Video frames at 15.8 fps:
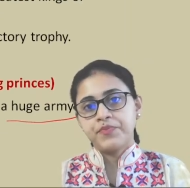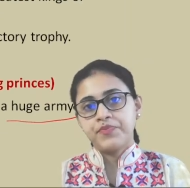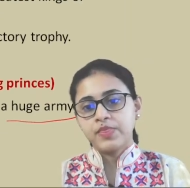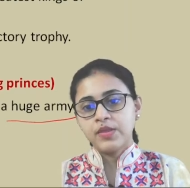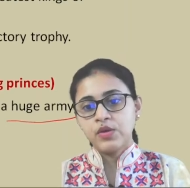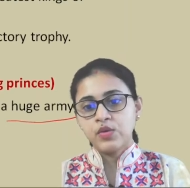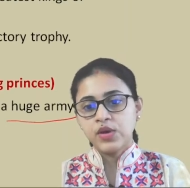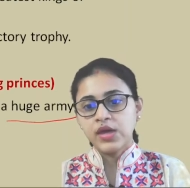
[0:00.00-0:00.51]

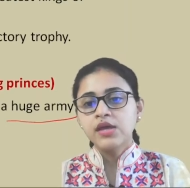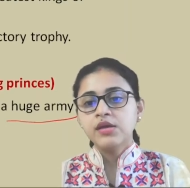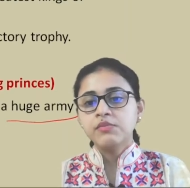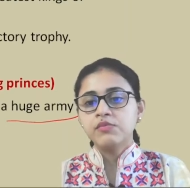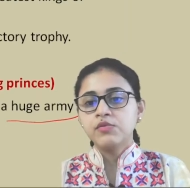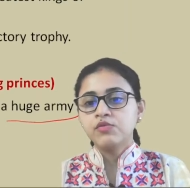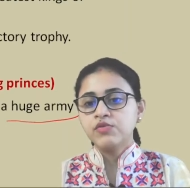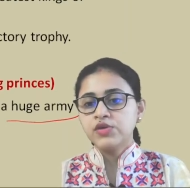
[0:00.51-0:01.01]
Okay,
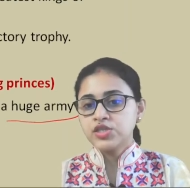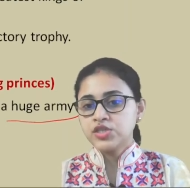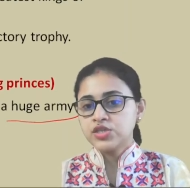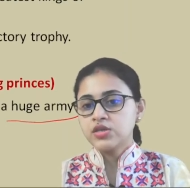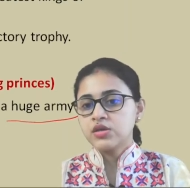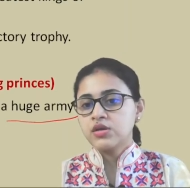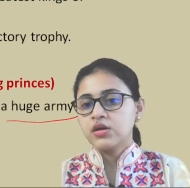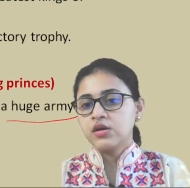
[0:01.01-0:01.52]
which
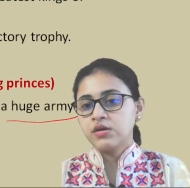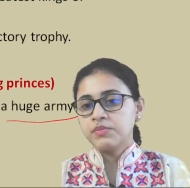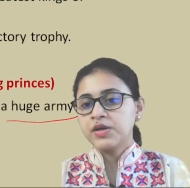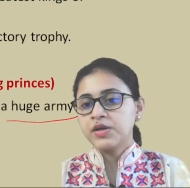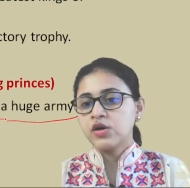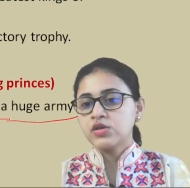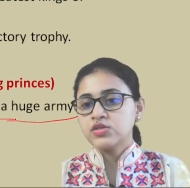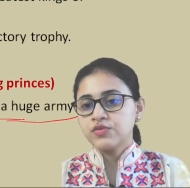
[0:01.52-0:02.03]

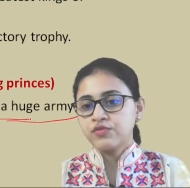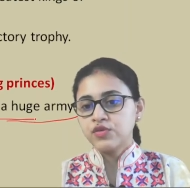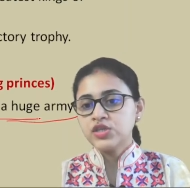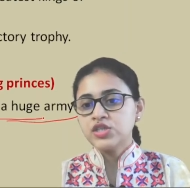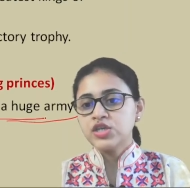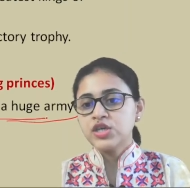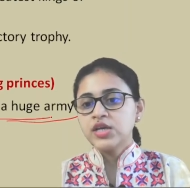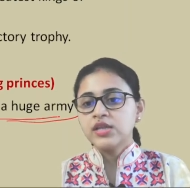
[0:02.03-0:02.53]
because of
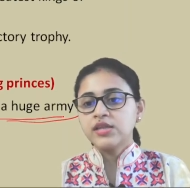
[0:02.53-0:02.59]
which